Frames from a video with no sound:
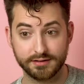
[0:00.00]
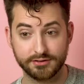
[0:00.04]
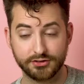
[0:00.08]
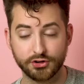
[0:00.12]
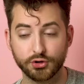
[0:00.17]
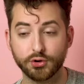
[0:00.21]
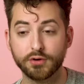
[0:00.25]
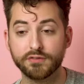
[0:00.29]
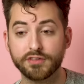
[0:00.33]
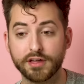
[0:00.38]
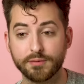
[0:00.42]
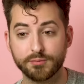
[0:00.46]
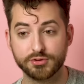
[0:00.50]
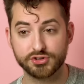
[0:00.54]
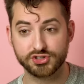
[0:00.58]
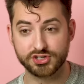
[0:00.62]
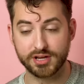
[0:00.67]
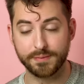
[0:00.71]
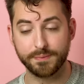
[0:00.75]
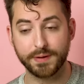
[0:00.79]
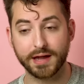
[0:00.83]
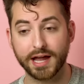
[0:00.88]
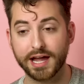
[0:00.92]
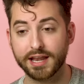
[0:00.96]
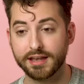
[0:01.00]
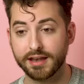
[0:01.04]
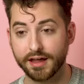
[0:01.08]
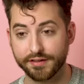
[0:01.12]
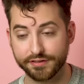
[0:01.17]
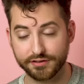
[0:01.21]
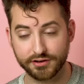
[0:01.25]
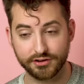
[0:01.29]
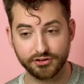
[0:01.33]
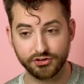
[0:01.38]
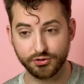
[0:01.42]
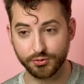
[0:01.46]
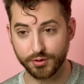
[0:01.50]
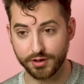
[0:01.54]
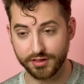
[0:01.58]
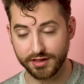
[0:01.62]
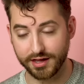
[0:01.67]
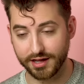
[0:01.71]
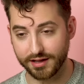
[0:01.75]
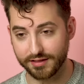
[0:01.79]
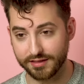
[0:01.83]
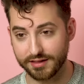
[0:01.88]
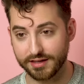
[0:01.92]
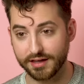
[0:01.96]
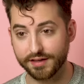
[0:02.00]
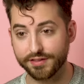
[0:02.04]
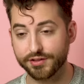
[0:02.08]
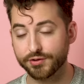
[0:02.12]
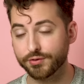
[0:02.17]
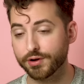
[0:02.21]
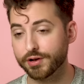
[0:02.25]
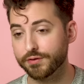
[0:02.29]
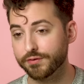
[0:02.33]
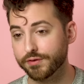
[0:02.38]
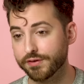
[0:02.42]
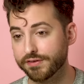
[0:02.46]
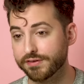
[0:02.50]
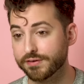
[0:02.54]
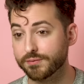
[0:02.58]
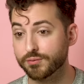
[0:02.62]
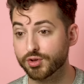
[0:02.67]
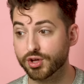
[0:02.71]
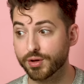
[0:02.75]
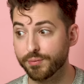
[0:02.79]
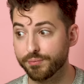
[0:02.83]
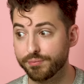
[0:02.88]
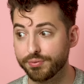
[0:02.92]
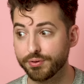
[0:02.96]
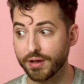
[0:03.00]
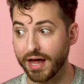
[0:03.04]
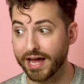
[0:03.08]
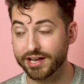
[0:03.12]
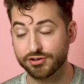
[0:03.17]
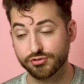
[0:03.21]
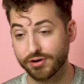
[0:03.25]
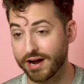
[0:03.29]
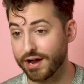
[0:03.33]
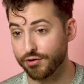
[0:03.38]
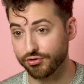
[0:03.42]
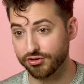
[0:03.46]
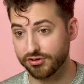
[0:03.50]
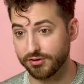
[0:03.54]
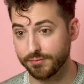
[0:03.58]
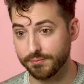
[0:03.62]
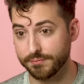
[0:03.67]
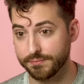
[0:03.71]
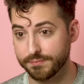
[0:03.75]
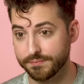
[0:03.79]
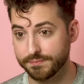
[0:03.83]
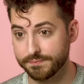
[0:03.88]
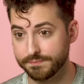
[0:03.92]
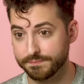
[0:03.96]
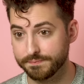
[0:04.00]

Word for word: Two of them was shipping, I had nothing to do with it. The other one was, I drowned them.